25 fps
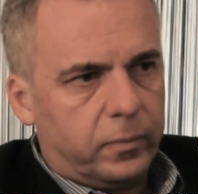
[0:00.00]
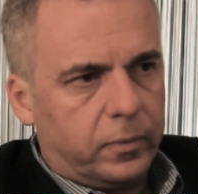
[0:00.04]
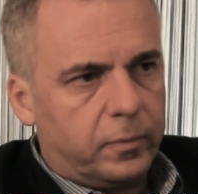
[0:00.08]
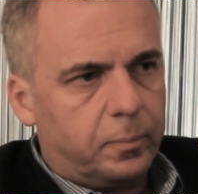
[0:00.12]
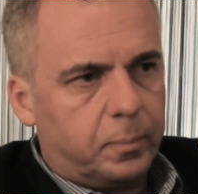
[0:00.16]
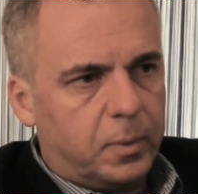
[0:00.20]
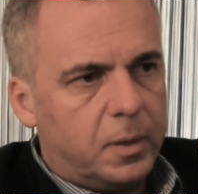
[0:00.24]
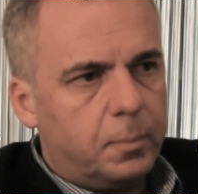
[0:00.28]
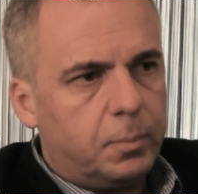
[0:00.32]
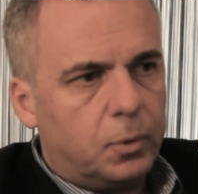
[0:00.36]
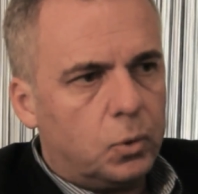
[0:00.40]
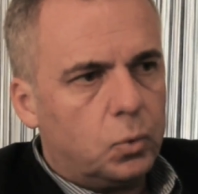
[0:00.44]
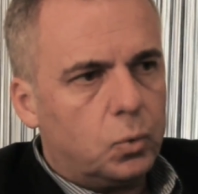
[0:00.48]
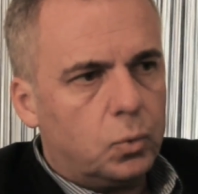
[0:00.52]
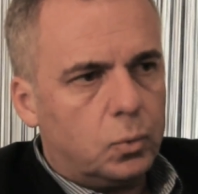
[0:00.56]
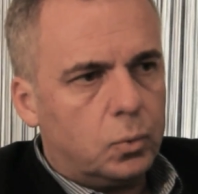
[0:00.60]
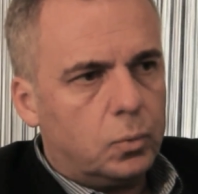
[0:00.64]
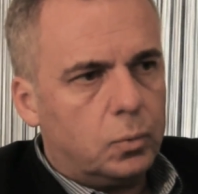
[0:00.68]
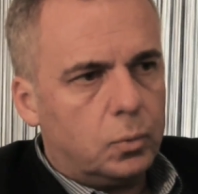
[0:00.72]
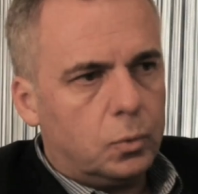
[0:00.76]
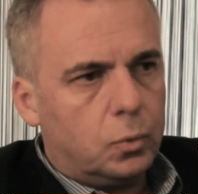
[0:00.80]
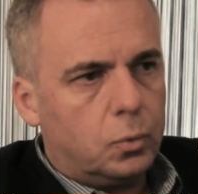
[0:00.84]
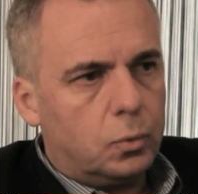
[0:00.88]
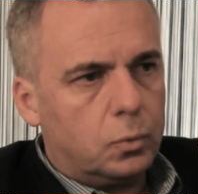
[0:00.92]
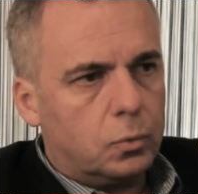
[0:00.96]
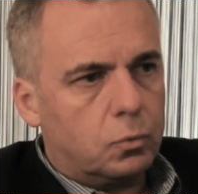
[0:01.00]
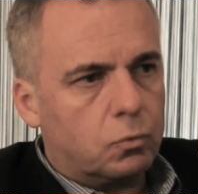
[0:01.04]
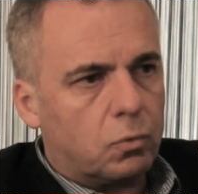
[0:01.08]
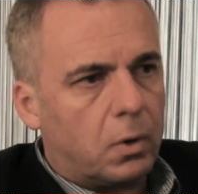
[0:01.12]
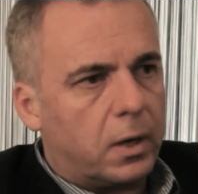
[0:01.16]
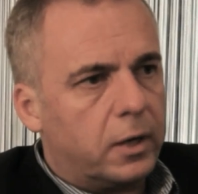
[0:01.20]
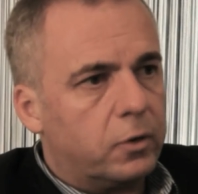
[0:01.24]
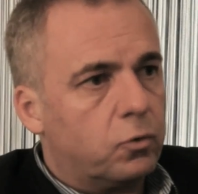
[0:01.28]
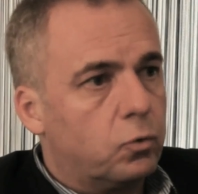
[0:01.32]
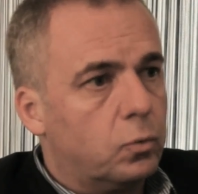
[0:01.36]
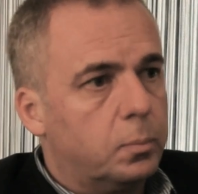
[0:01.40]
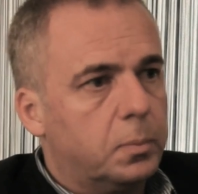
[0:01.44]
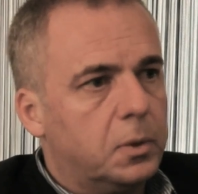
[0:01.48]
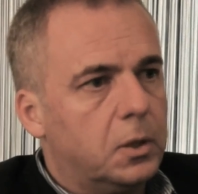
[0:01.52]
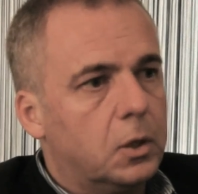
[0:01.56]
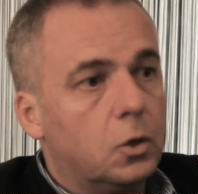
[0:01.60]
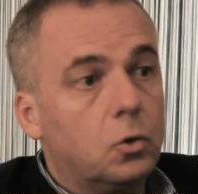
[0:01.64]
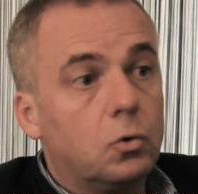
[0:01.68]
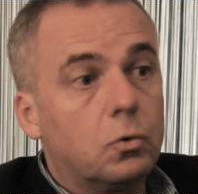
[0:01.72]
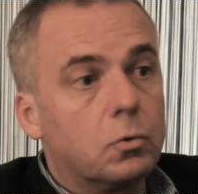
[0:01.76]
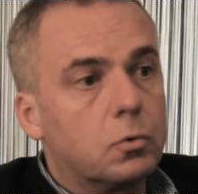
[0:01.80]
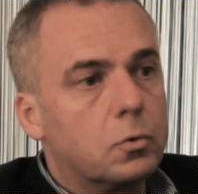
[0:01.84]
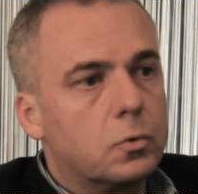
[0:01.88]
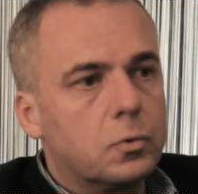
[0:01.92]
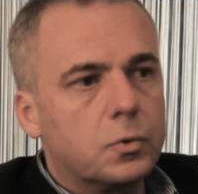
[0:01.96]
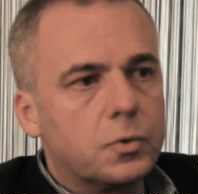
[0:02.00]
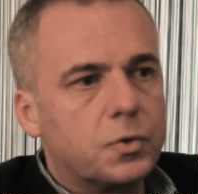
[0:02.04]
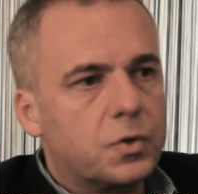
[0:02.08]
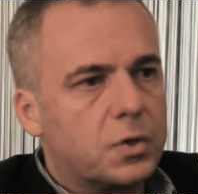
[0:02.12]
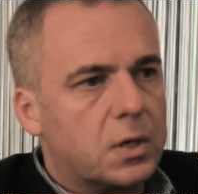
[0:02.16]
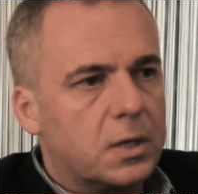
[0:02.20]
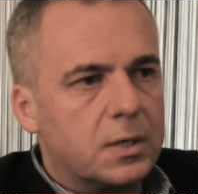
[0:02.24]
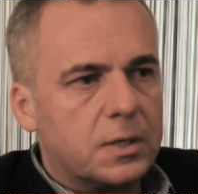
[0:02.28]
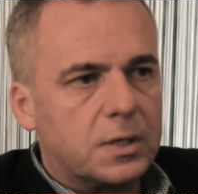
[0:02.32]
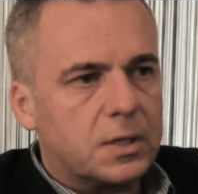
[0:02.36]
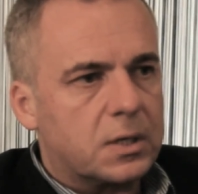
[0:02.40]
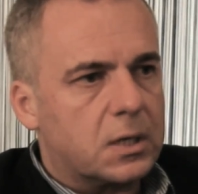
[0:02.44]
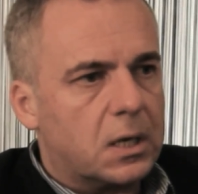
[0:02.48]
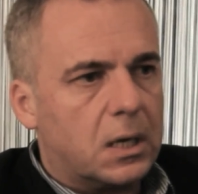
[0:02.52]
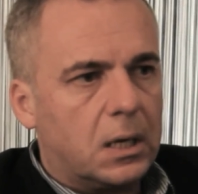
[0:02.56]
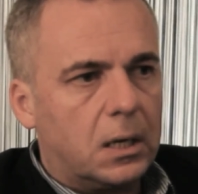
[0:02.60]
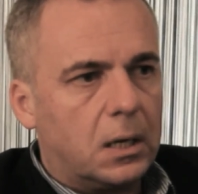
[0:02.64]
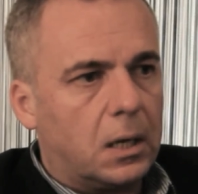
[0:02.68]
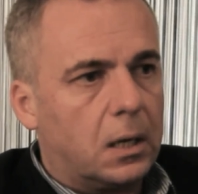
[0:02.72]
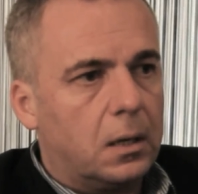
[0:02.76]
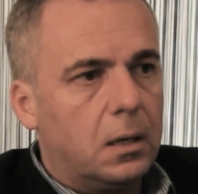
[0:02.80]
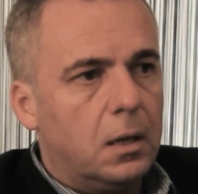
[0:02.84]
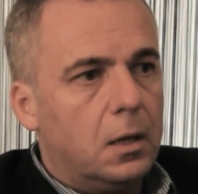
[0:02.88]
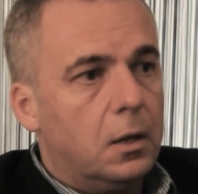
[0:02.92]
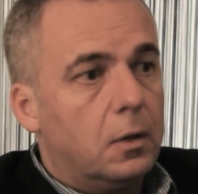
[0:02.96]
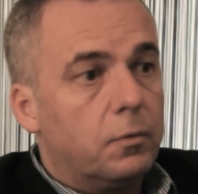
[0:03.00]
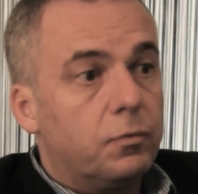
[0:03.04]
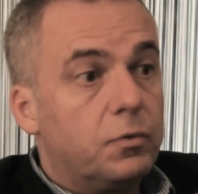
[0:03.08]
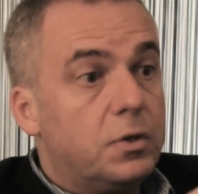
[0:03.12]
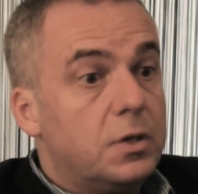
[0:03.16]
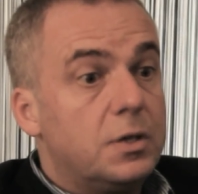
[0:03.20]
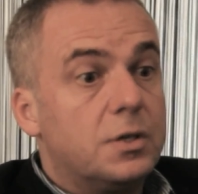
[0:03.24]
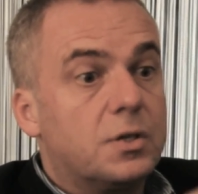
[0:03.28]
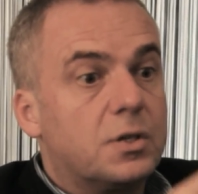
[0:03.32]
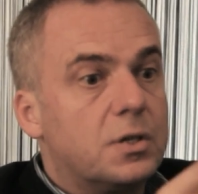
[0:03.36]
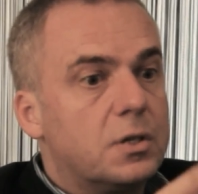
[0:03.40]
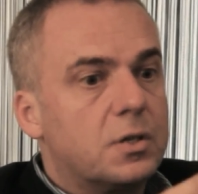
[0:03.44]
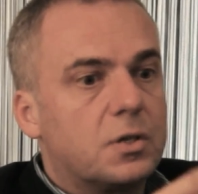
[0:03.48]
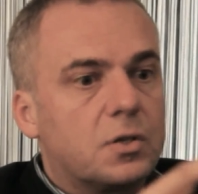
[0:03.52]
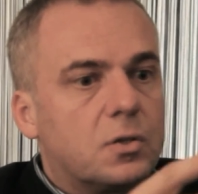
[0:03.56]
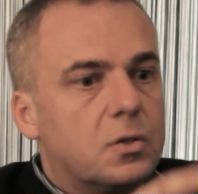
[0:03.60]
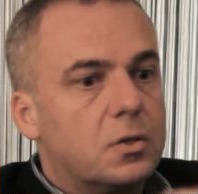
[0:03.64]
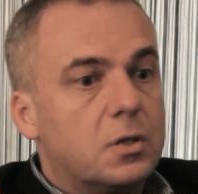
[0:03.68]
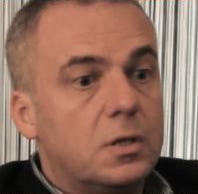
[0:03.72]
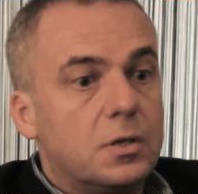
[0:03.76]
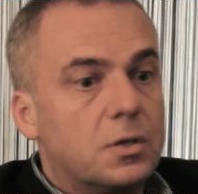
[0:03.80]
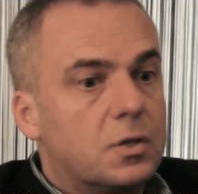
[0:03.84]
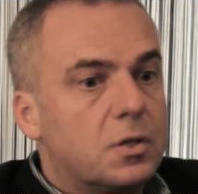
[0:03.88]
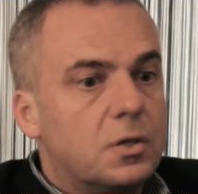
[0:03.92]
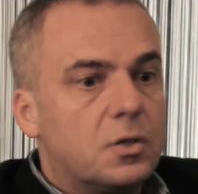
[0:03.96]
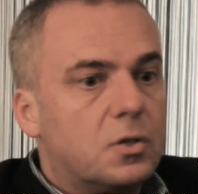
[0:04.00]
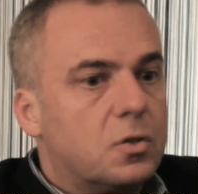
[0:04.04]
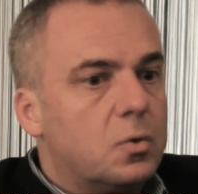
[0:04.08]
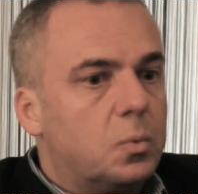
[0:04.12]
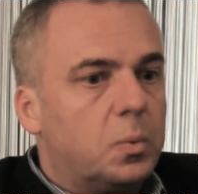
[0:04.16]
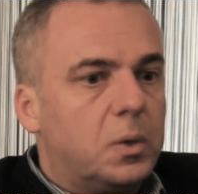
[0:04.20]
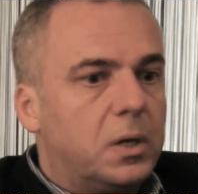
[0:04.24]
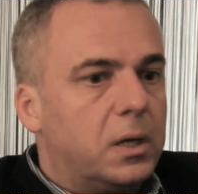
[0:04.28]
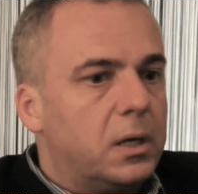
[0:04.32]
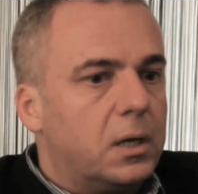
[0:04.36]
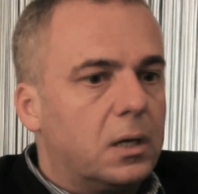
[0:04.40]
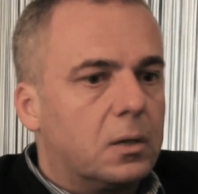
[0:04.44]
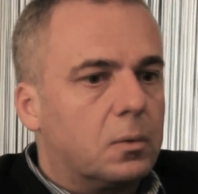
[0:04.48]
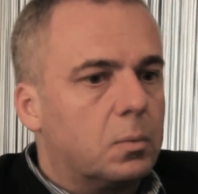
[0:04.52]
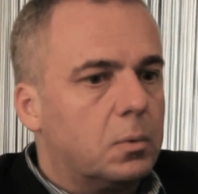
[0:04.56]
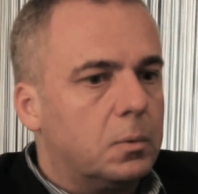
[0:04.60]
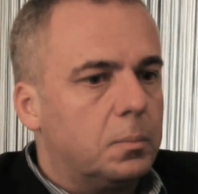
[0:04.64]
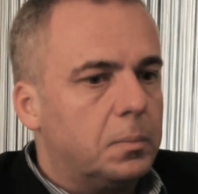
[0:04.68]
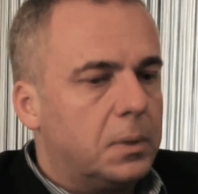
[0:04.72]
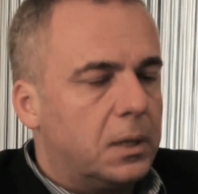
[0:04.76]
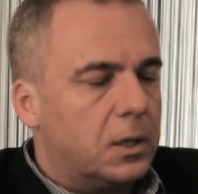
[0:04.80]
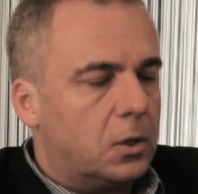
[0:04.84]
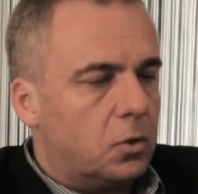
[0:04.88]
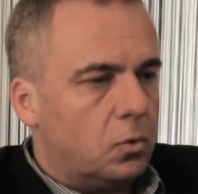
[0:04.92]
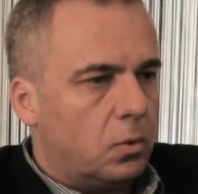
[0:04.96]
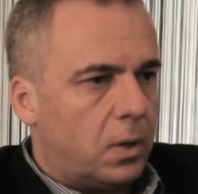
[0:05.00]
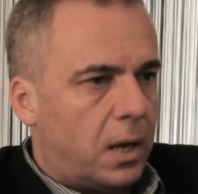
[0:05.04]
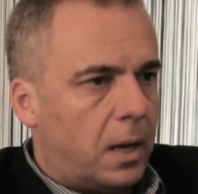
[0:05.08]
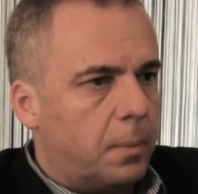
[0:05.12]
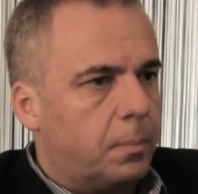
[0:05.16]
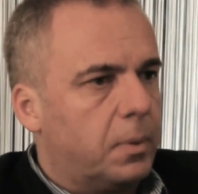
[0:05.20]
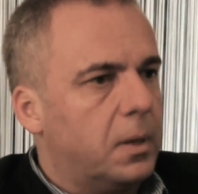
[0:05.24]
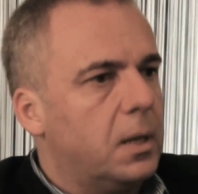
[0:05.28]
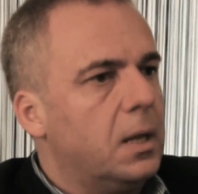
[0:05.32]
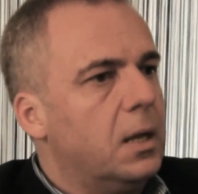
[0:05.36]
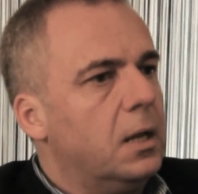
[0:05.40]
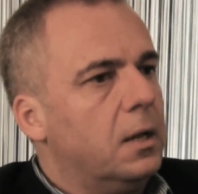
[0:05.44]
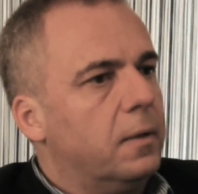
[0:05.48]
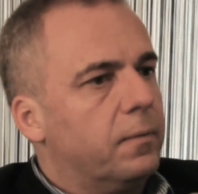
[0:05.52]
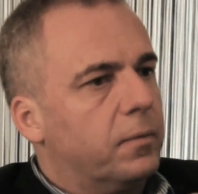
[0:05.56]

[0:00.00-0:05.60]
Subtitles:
For people who try to be gurus and say that this is the way that will make you happy.